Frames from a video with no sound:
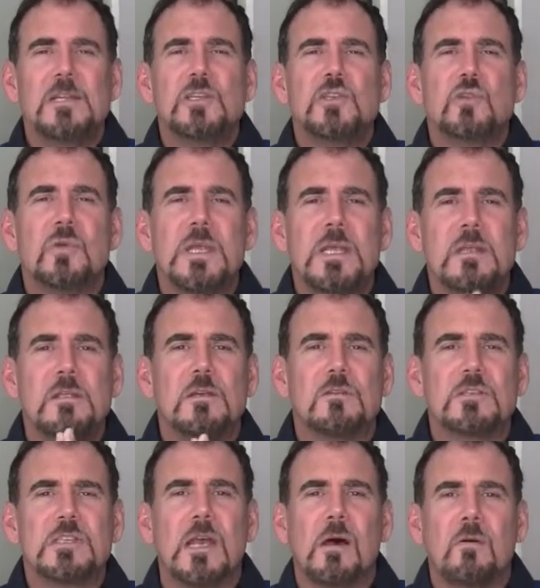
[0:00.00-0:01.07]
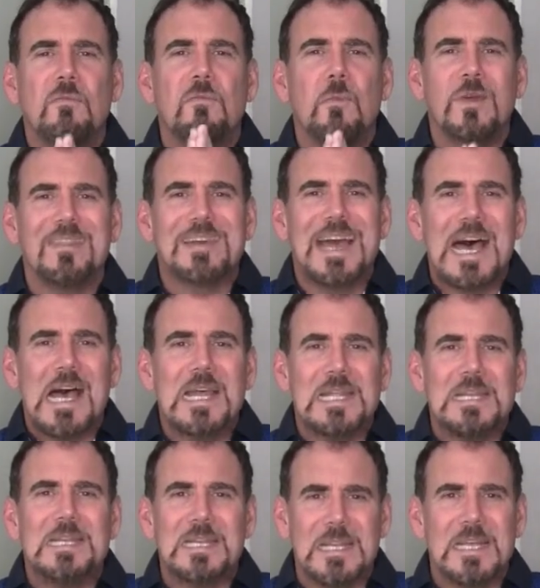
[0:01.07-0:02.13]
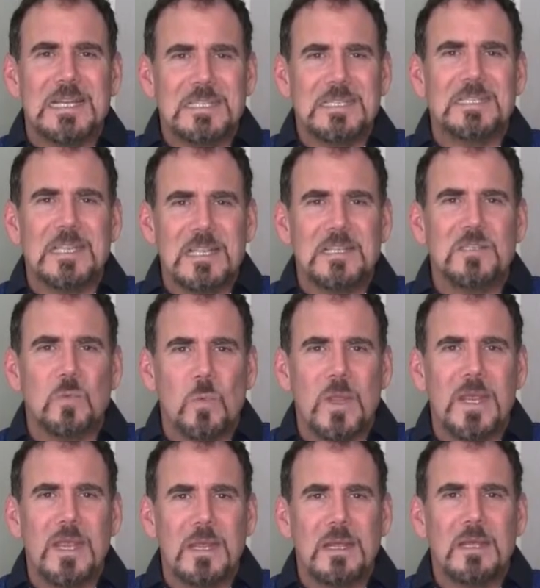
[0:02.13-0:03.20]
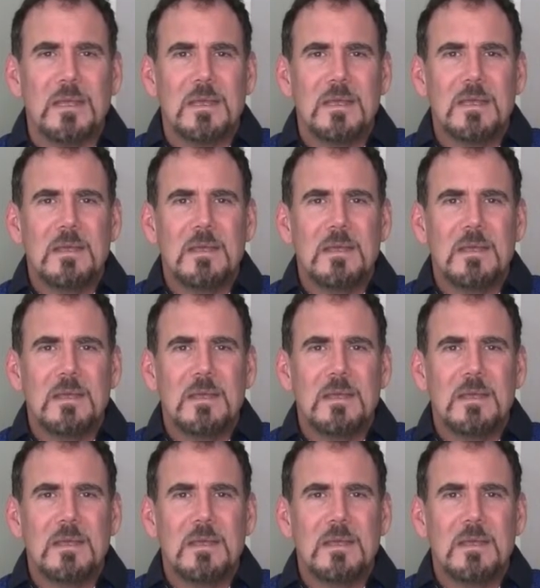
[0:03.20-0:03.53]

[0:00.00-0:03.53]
Treat yourself with kindness this week.